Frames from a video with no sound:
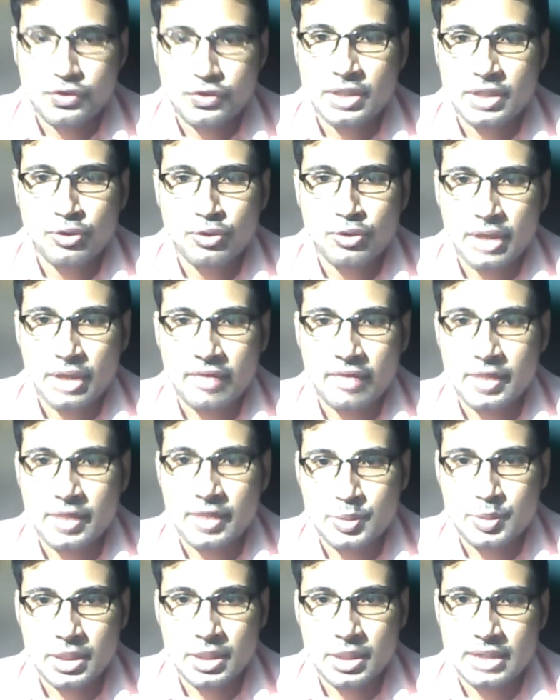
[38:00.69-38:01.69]
we don't have
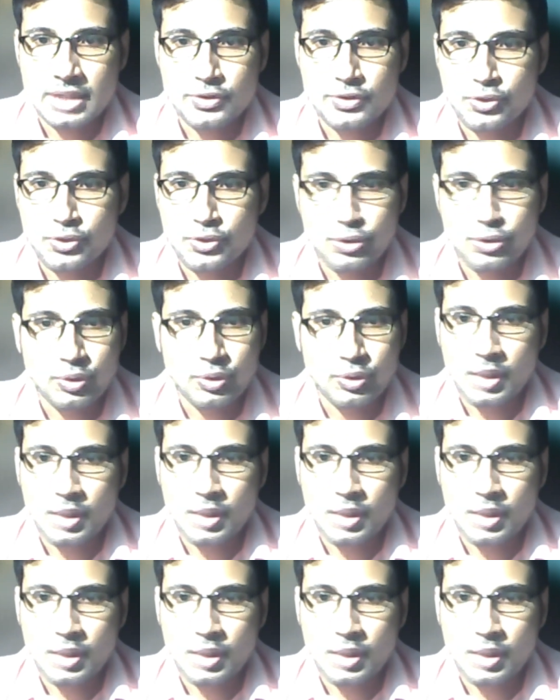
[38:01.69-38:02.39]
expertise. So